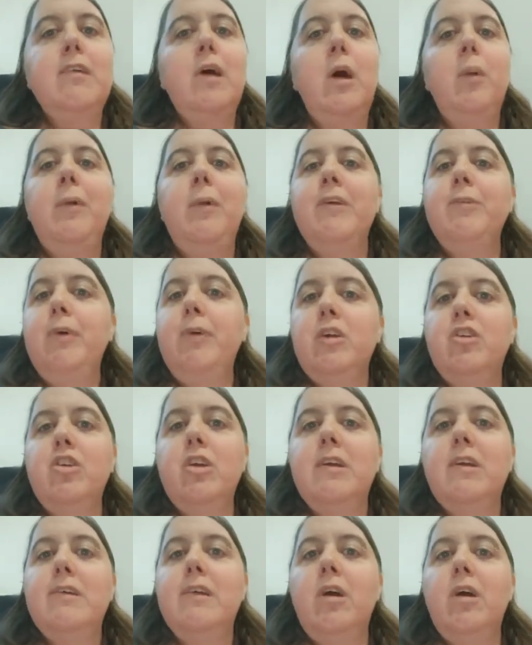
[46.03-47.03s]
All my
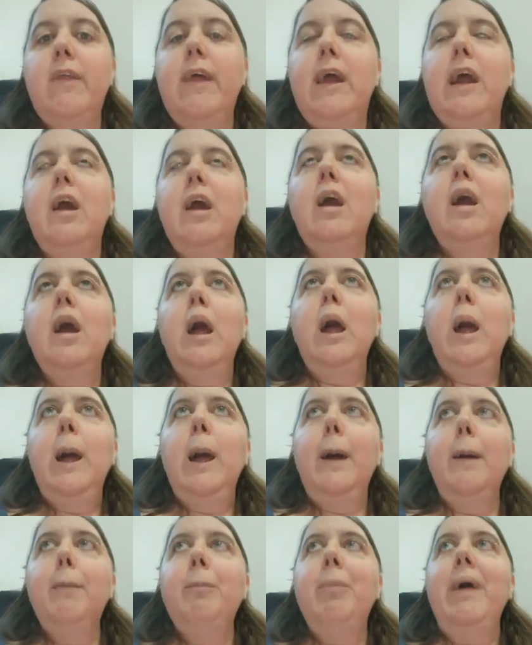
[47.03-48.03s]
specialists are there,
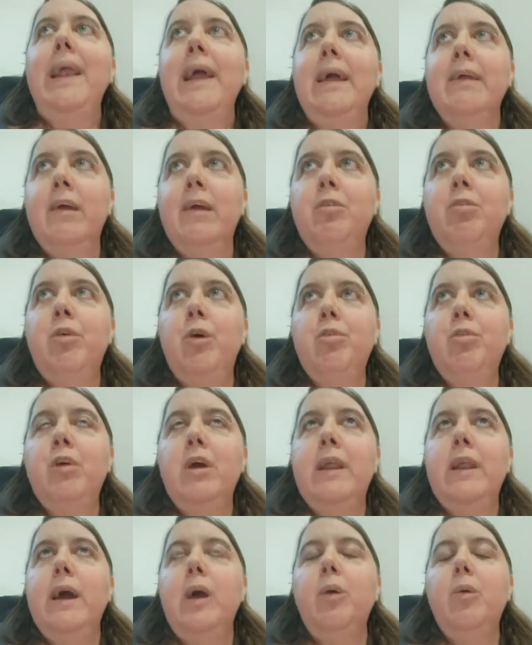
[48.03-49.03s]
but I live over
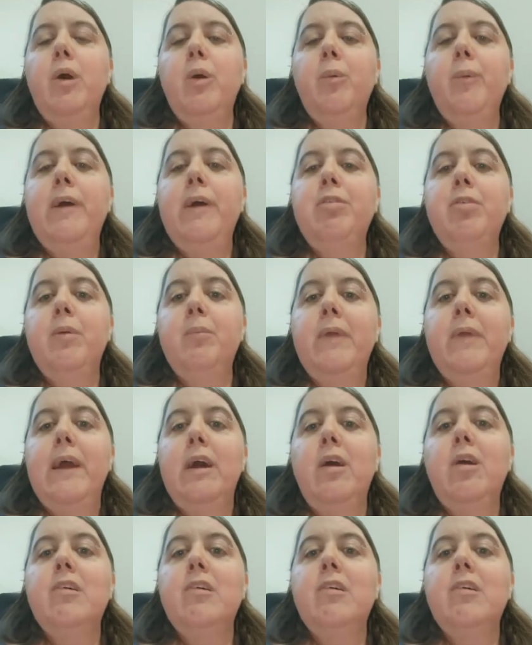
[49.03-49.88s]
an hour away from there.